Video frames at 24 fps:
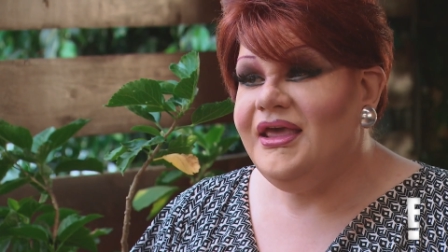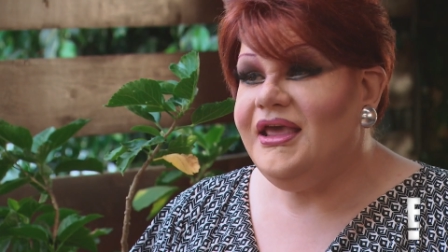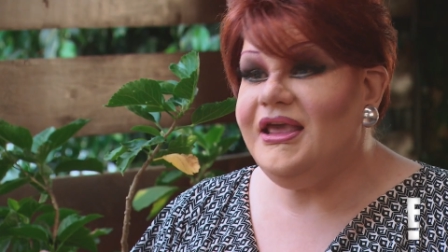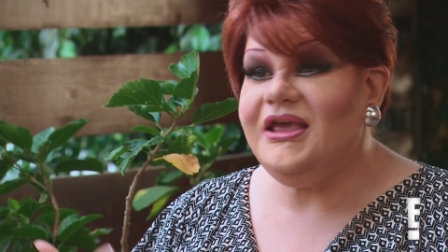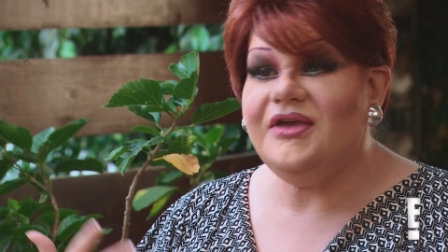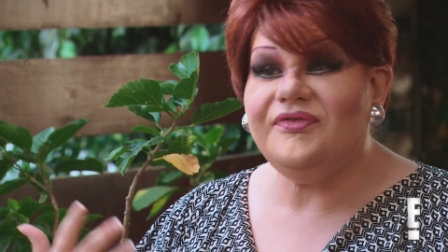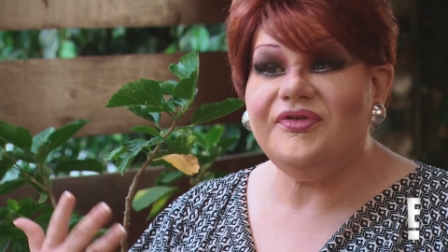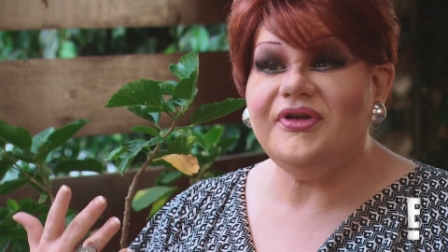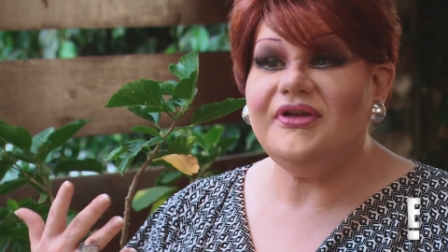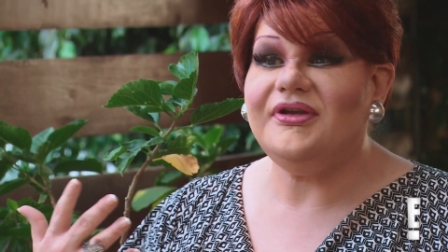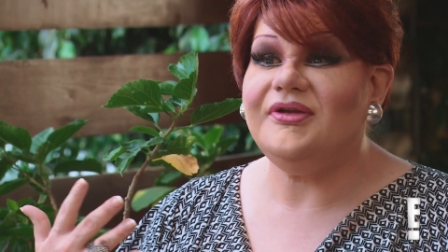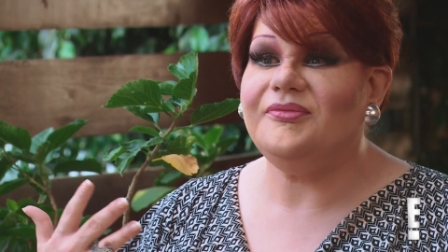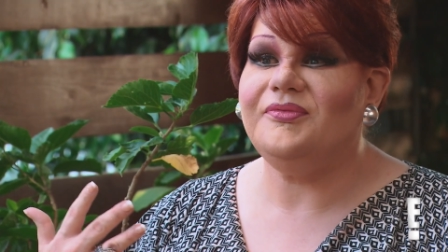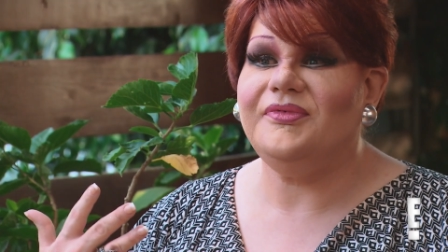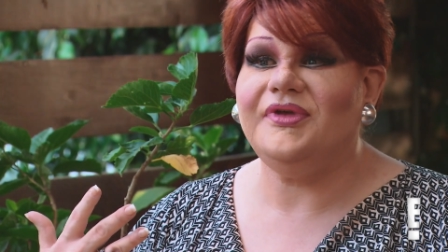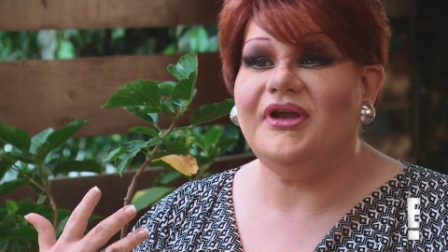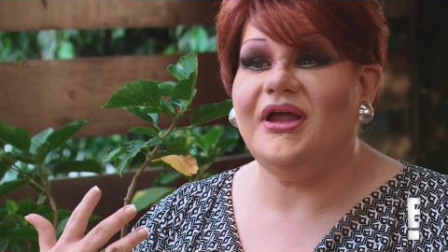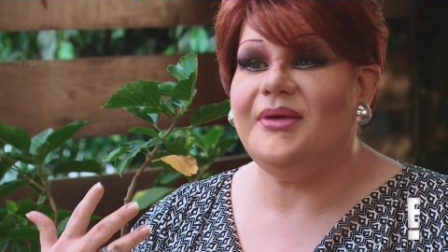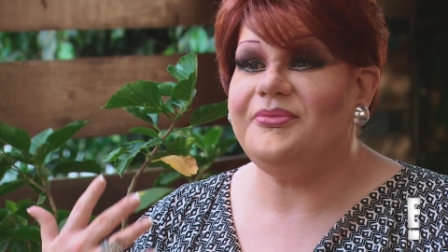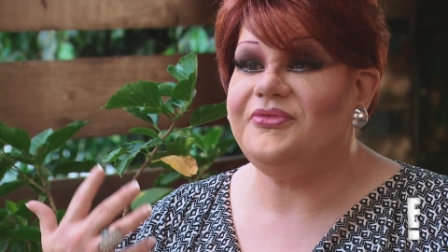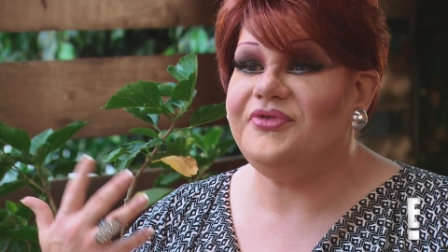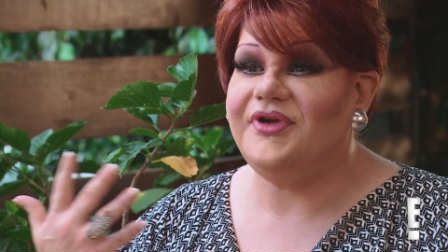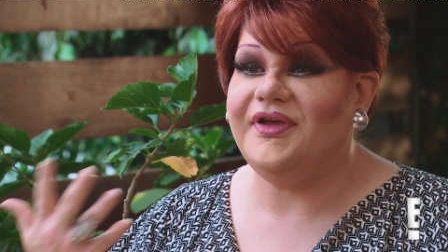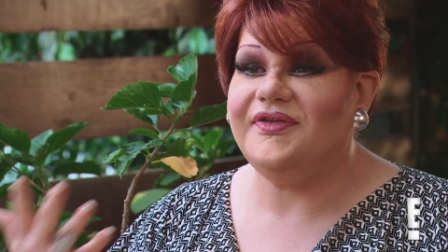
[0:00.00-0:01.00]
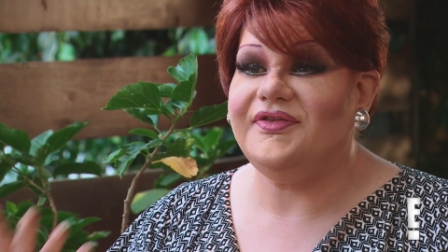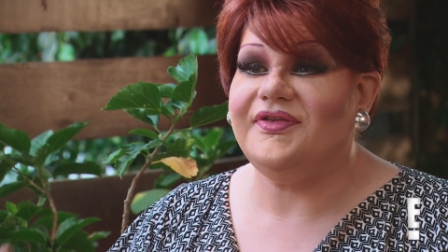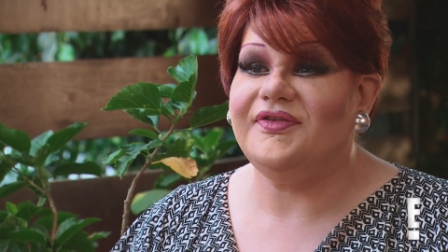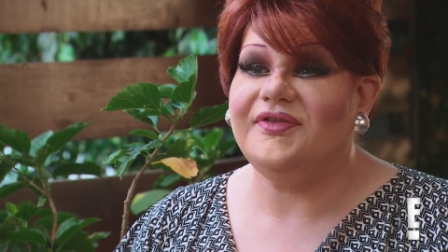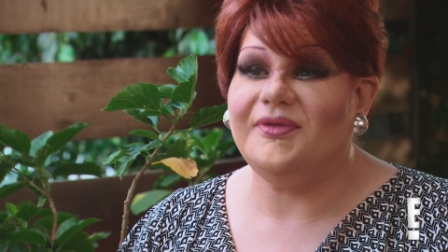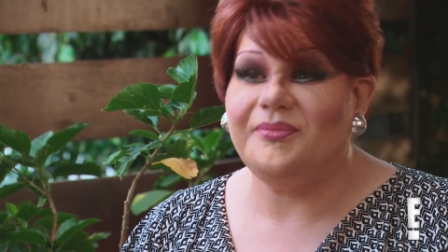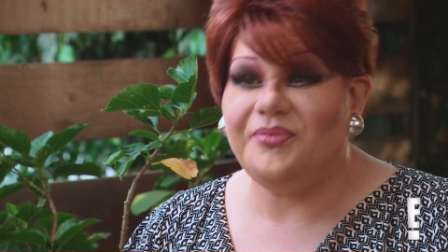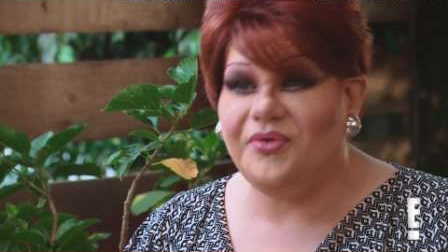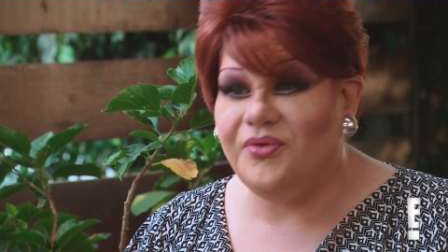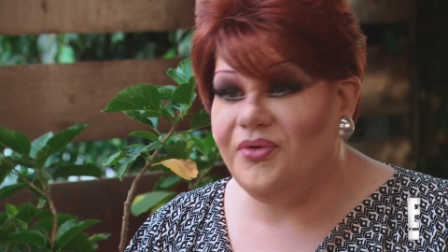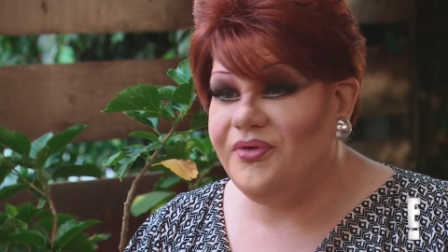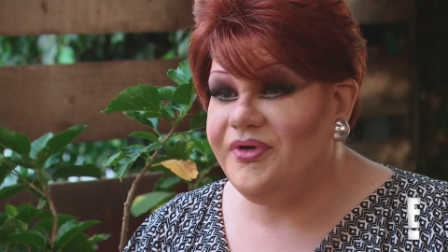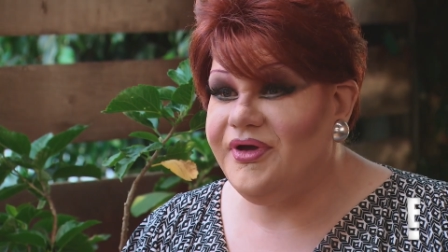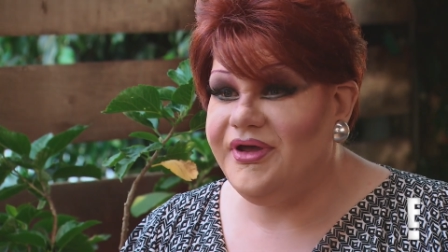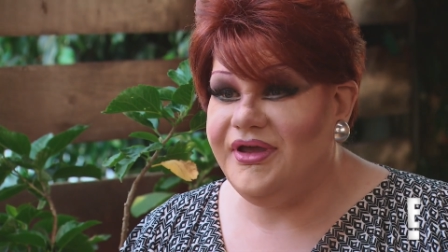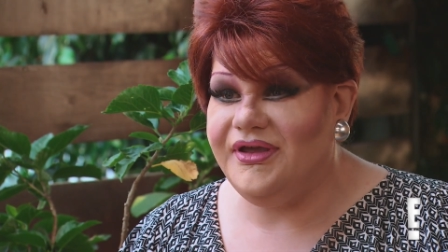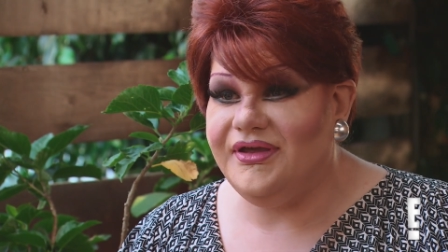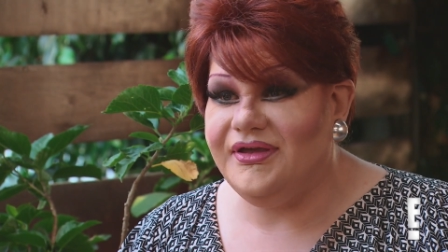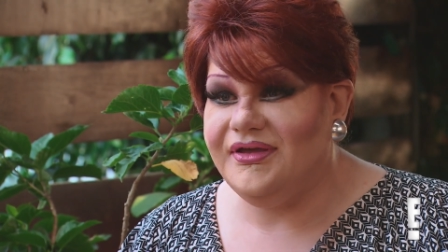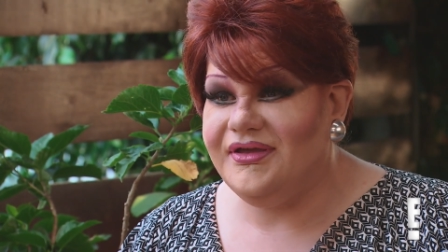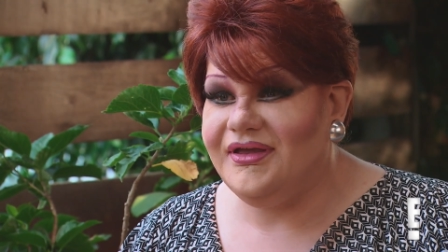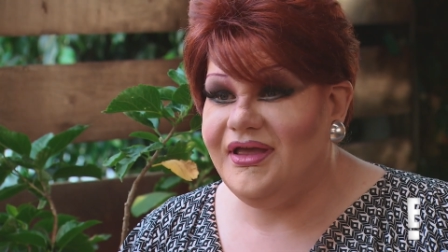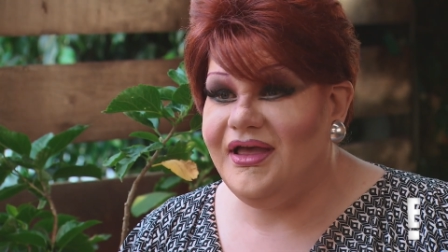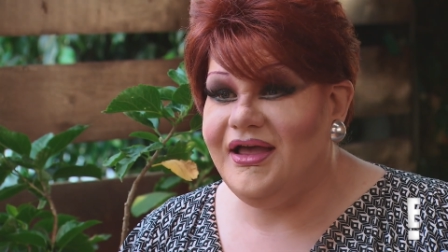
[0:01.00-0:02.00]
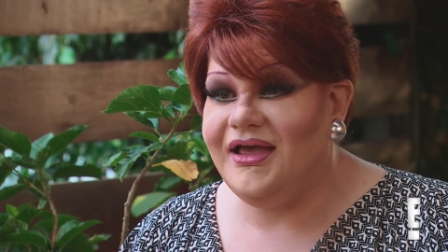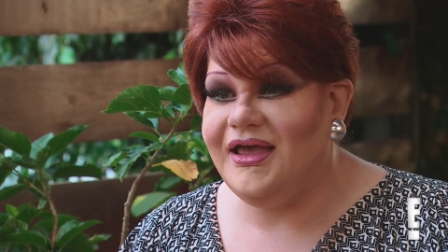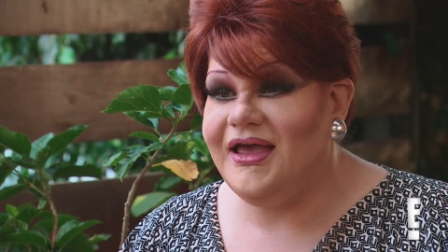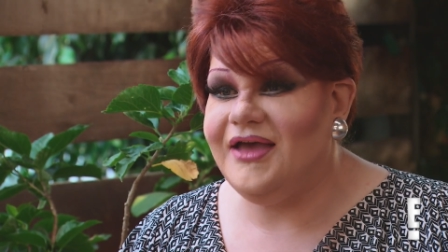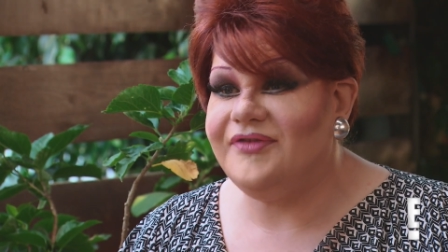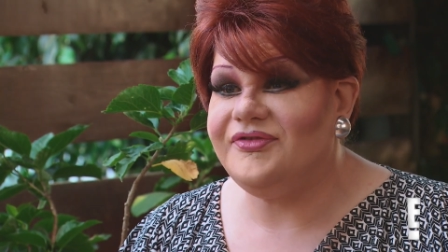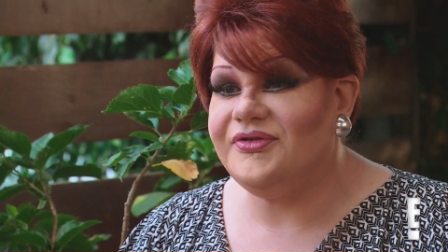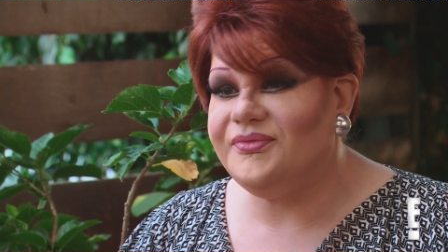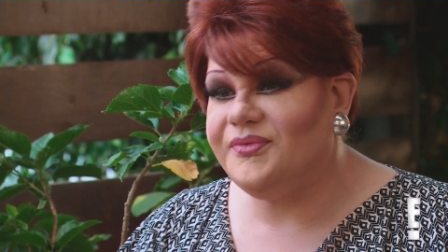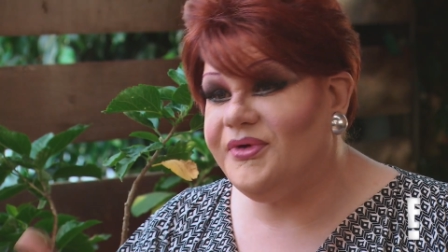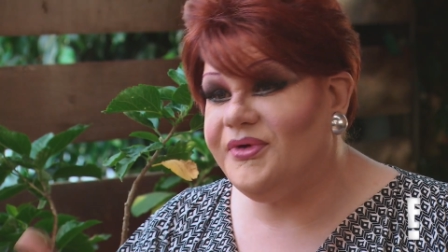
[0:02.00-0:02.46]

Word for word: Even when I'm dressed as a boy, I have to